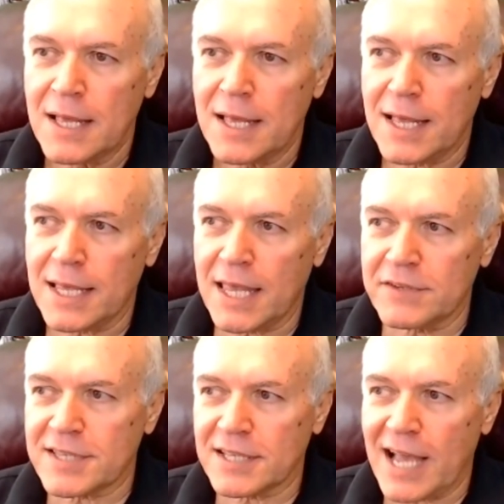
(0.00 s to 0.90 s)
and give
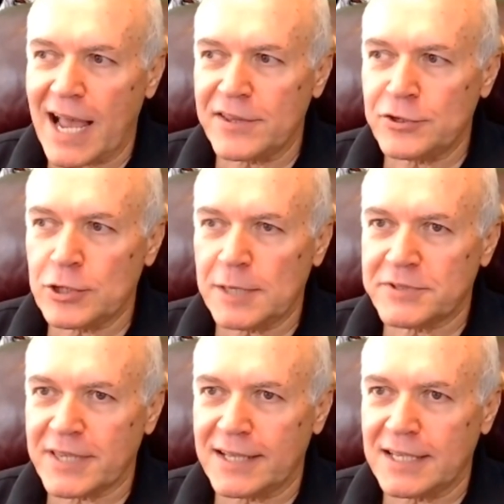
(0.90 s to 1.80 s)
us the guy that you
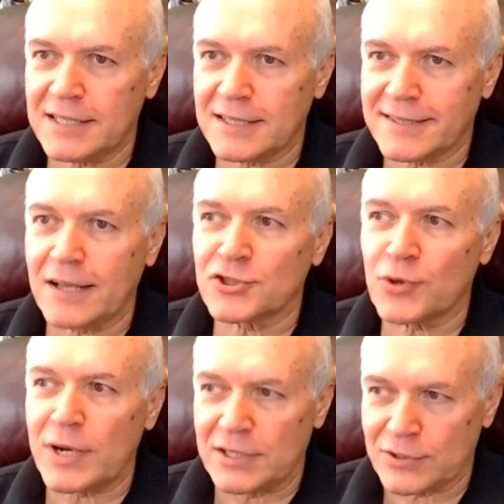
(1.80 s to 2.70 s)
keep sending to sales
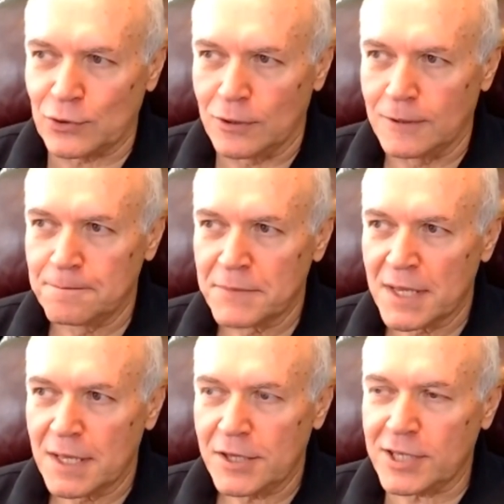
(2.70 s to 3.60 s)
training school.
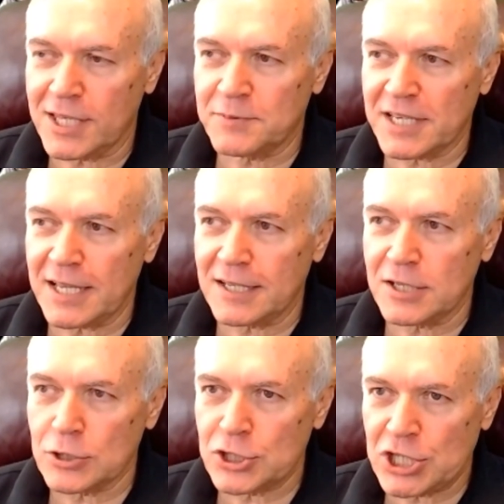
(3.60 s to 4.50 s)
You keep sending
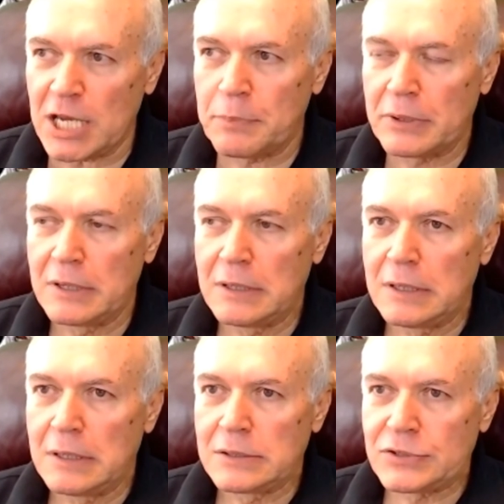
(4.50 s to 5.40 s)
your sheep
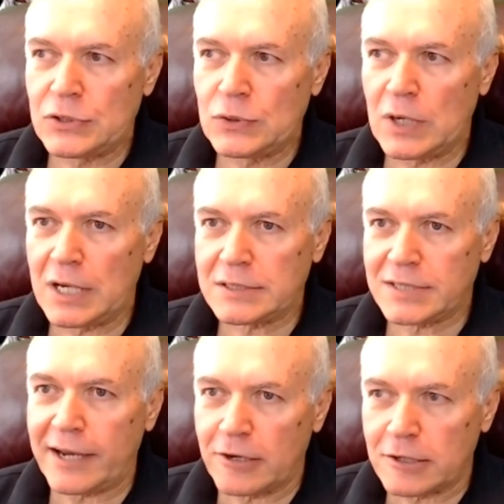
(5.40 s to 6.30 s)
to
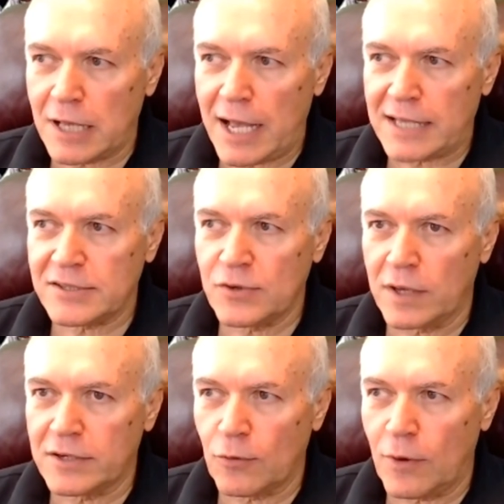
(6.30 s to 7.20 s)
tiger class, and you
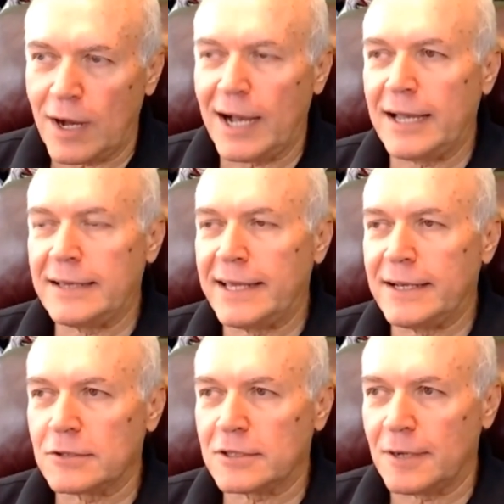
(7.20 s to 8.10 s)
wonder why they
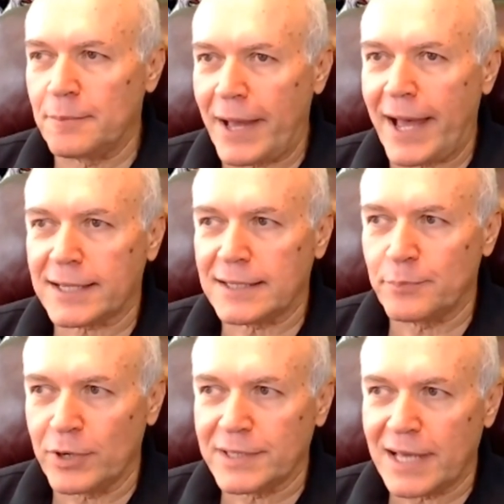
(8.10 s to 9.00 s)
don't come back and
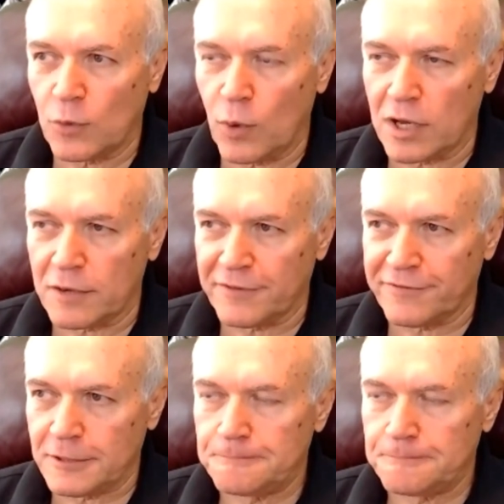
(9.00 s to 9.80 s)
bring down a water buffalo.